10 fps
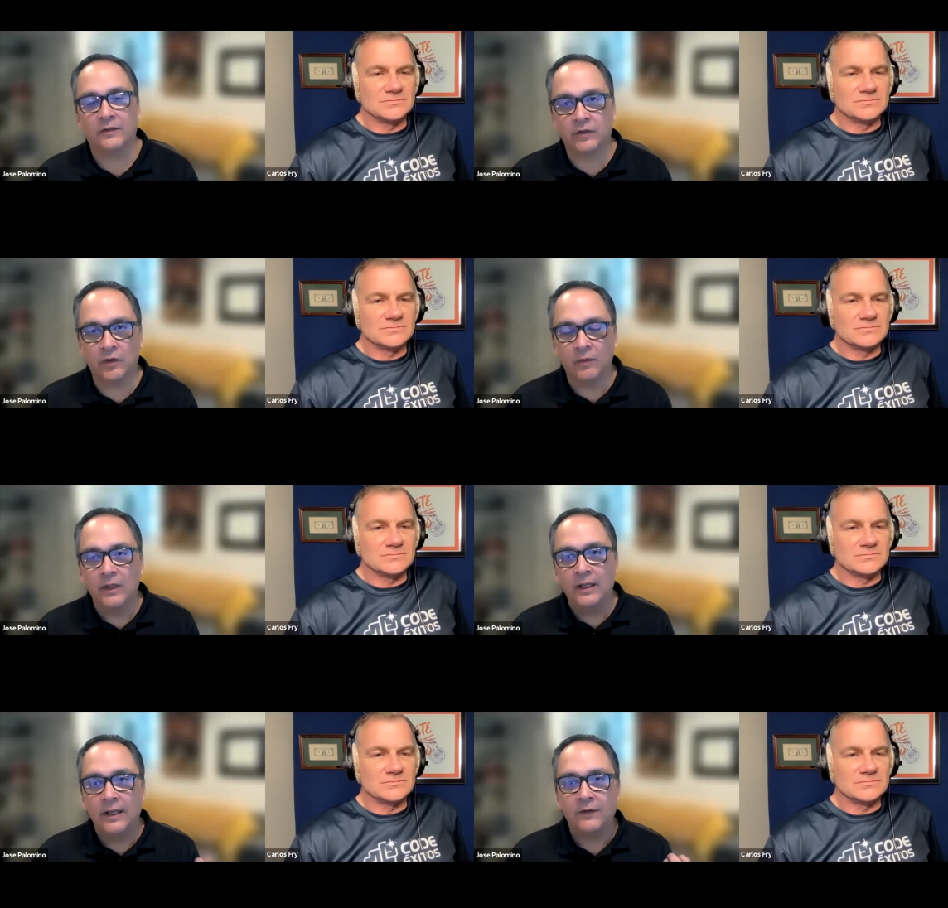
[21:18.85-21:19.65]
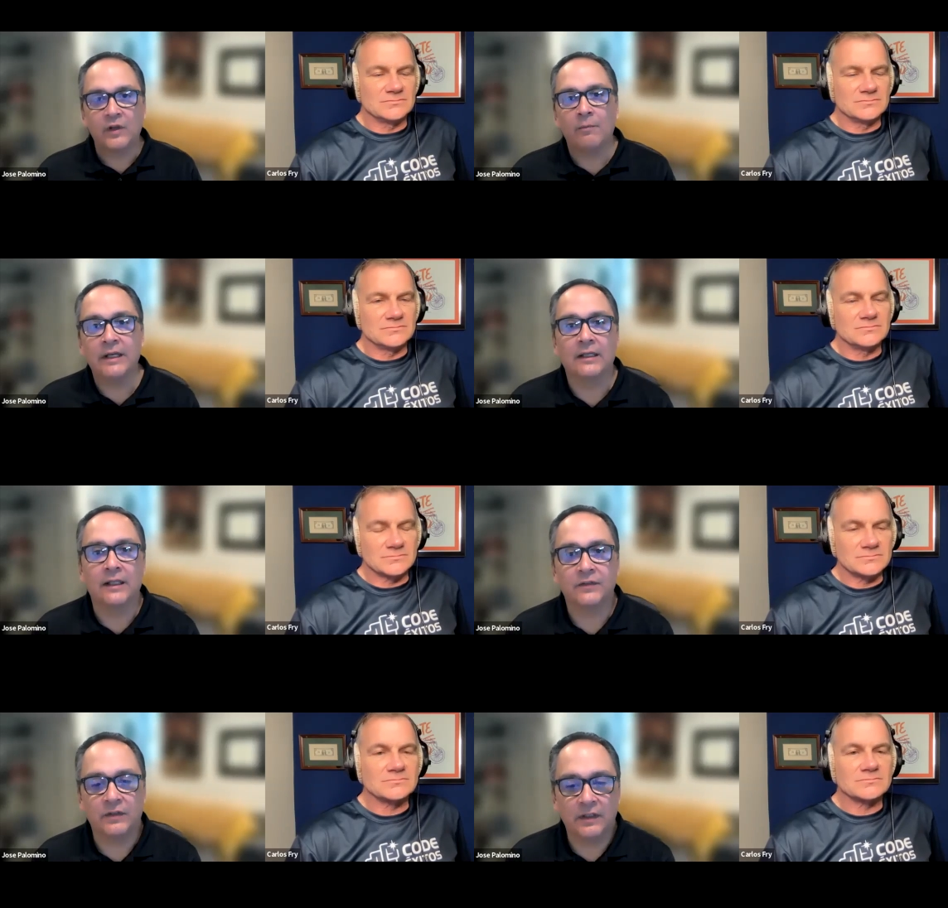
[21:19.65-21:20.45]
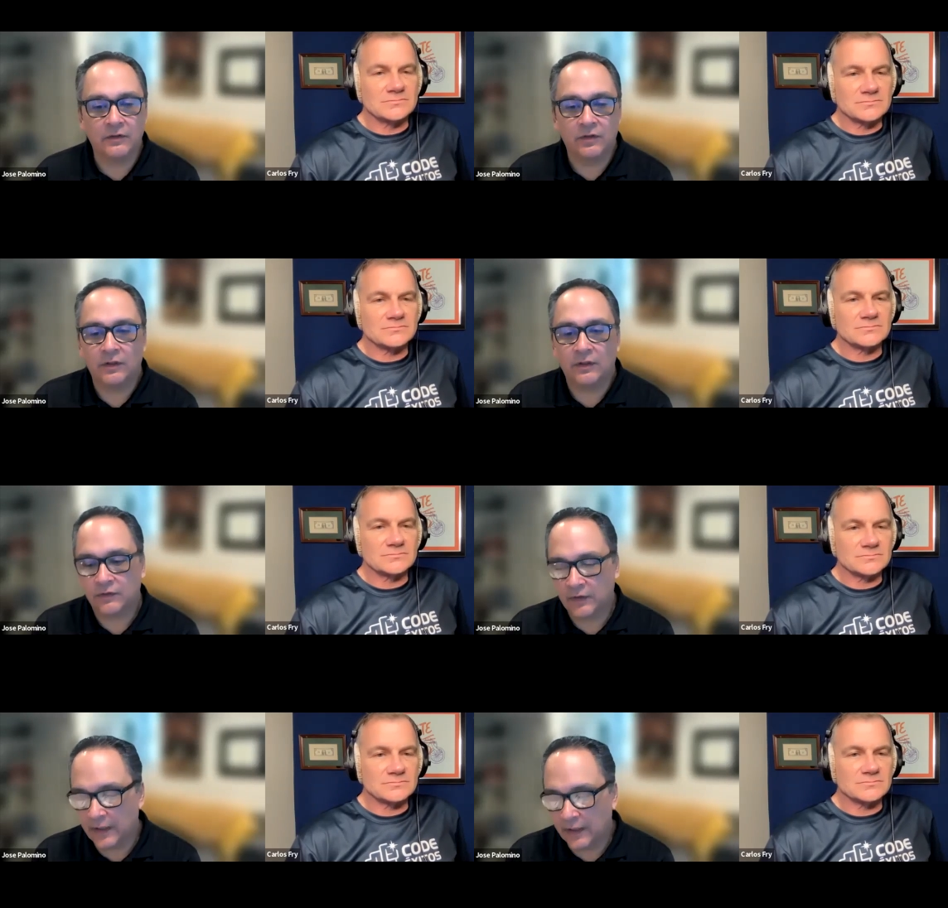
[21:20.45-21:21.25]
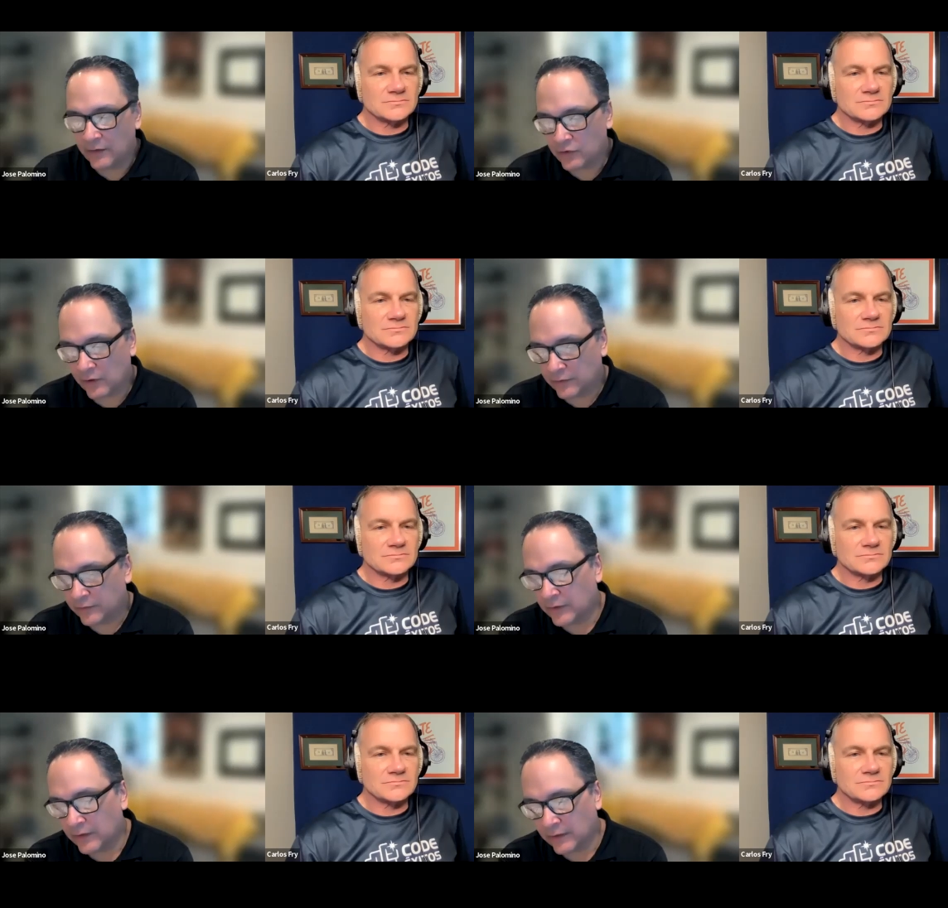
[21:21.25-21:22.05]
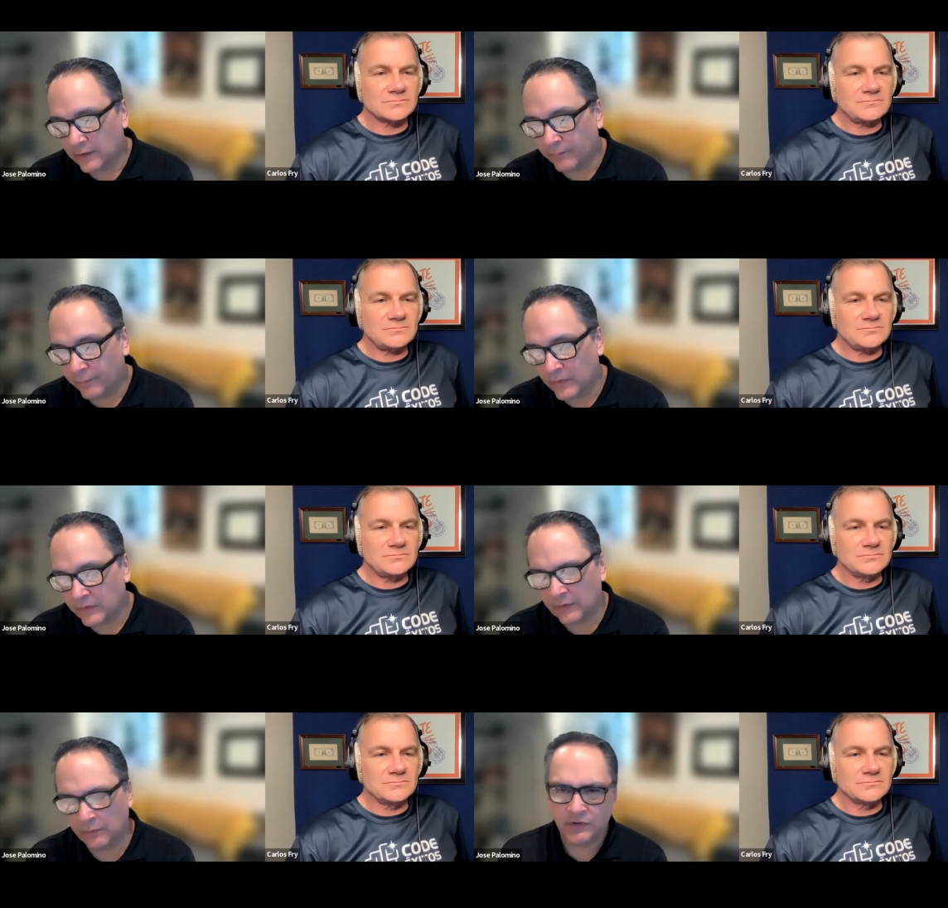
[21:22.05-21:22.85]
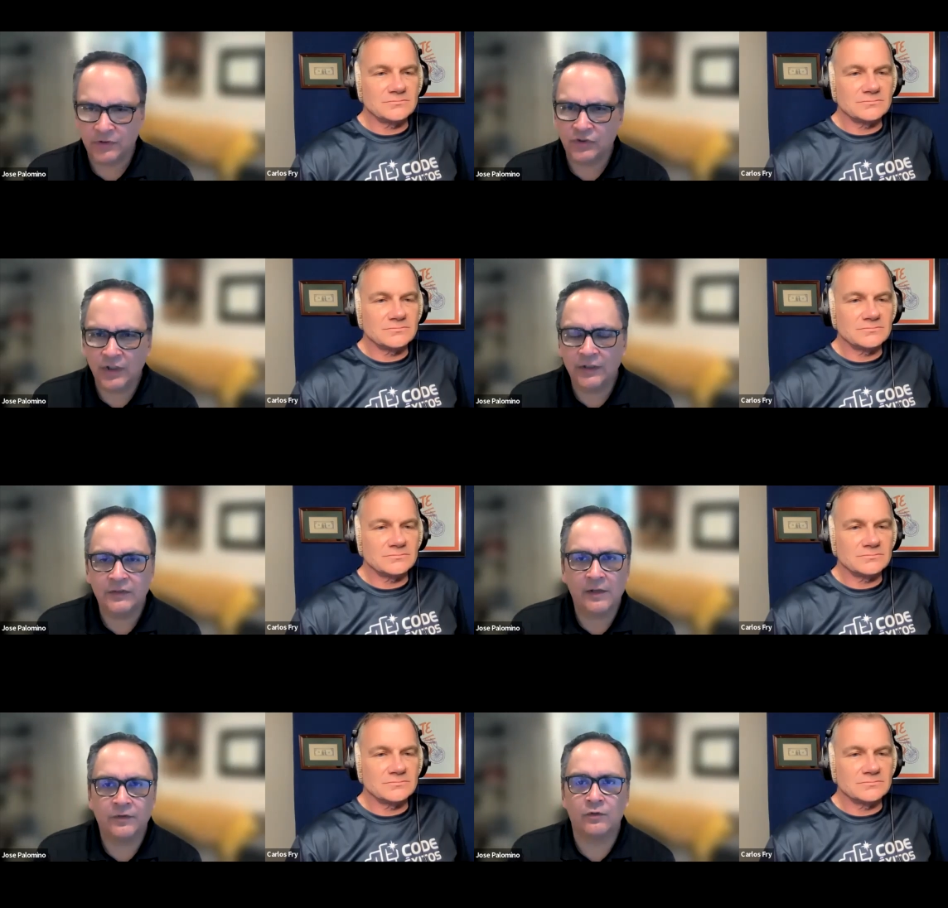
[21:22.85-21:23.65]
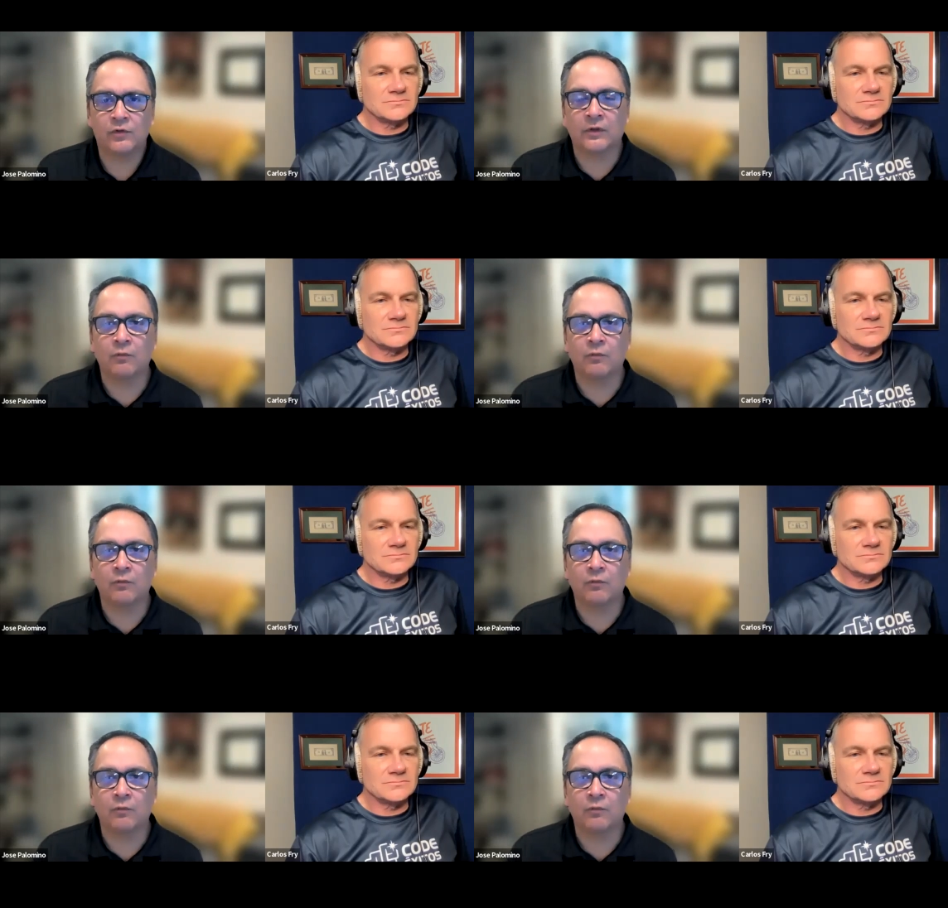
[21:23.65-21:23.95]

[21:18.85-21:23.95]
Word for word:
Speaker 1: So if somebody listening to this today, Charles, said, "Well, gee, this sounds interesting.